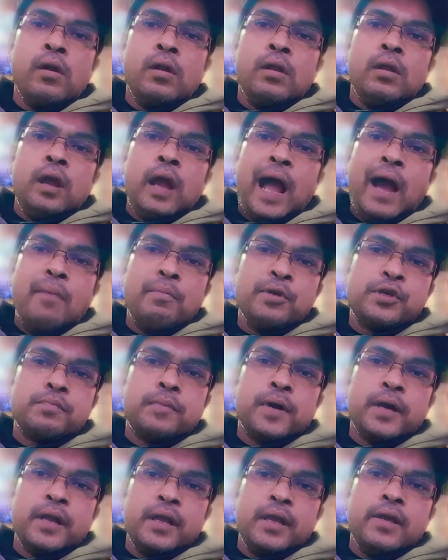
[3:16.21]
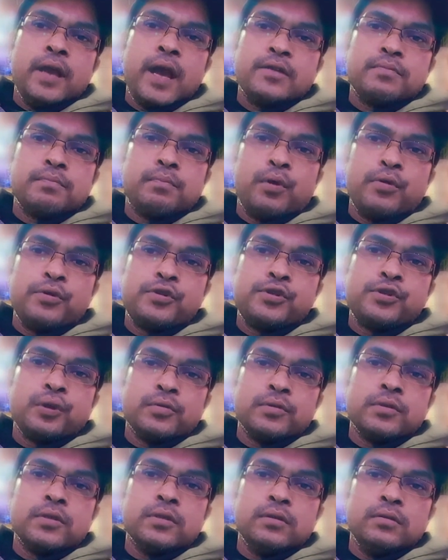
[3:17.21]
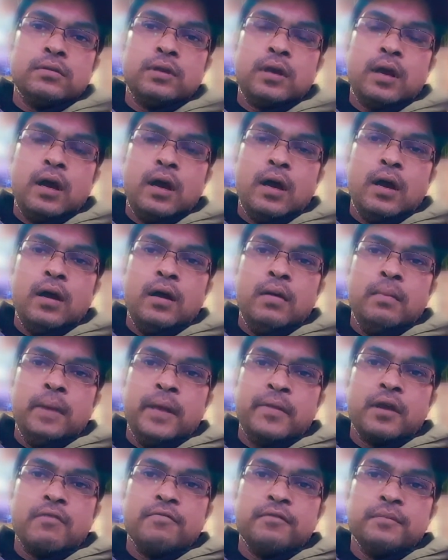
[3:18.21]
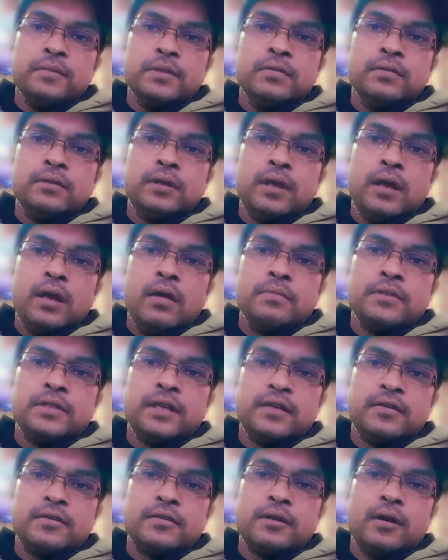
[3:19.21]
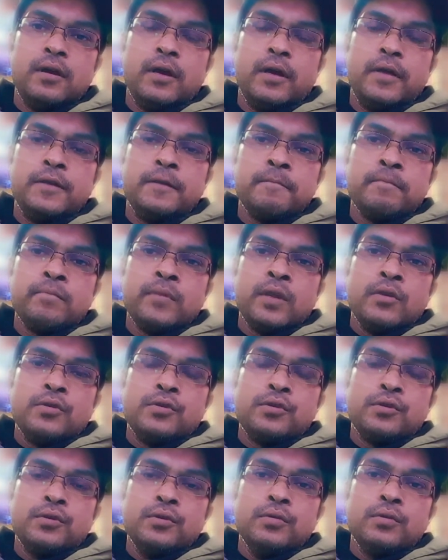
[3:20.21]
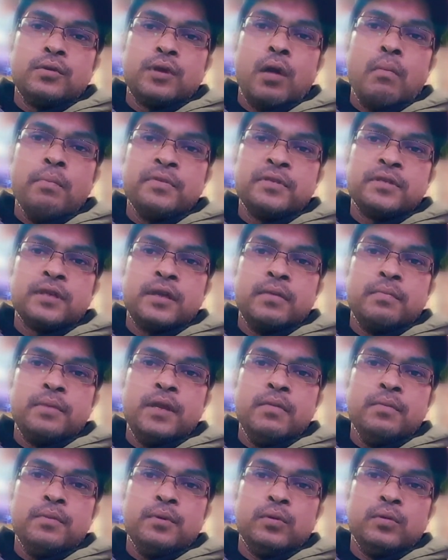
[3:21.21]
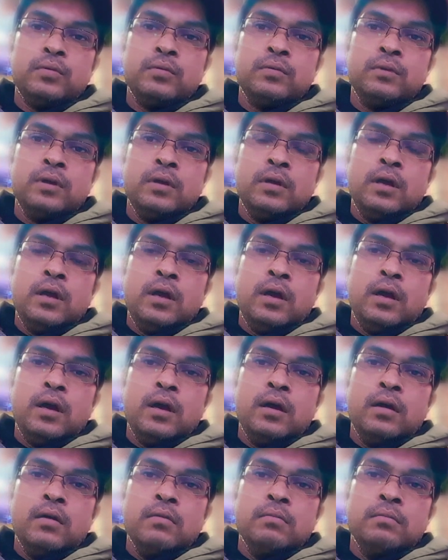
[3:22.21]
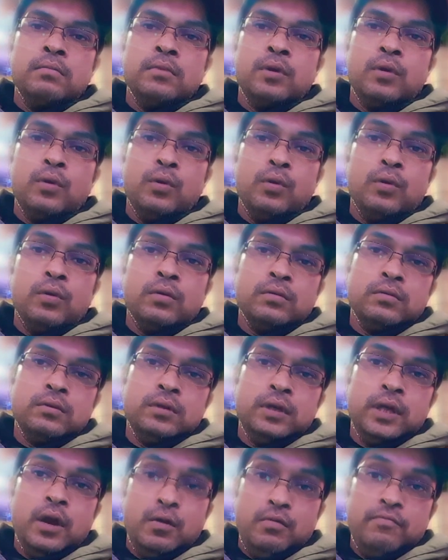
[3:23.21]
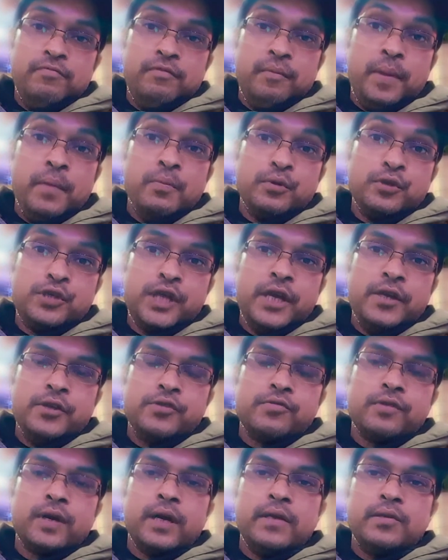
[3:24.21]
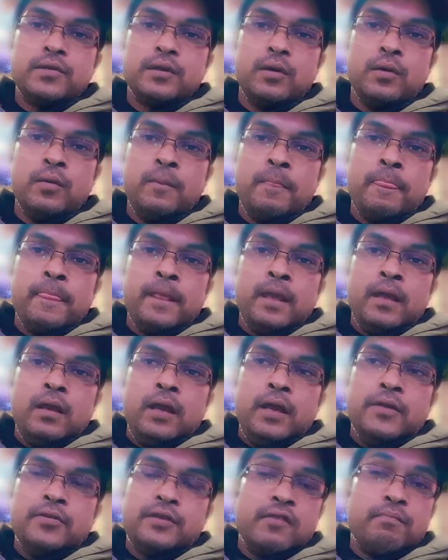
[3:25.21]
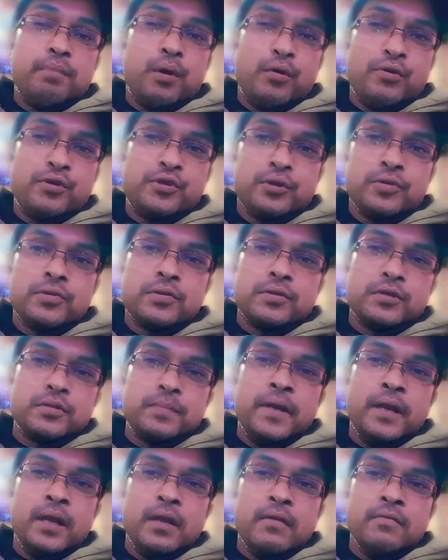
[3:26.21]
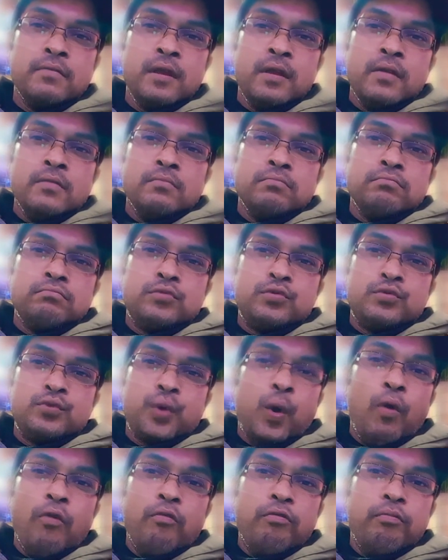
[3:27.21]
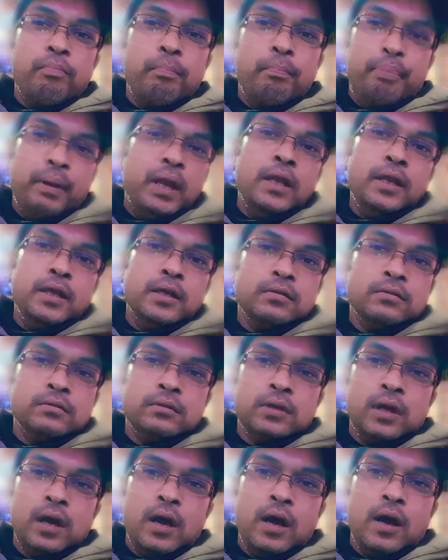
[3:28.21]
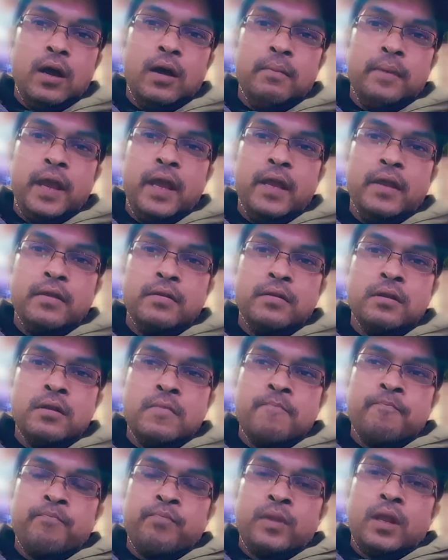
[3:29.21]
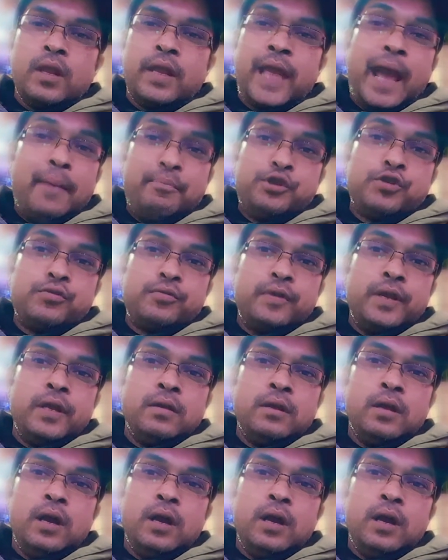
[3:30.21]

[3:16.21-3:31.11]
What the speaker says: How much money has Boris Johnson and the government set aside to compensate people, or for people to change, right? So instead of Boris Johnson spending 12 billion in capturing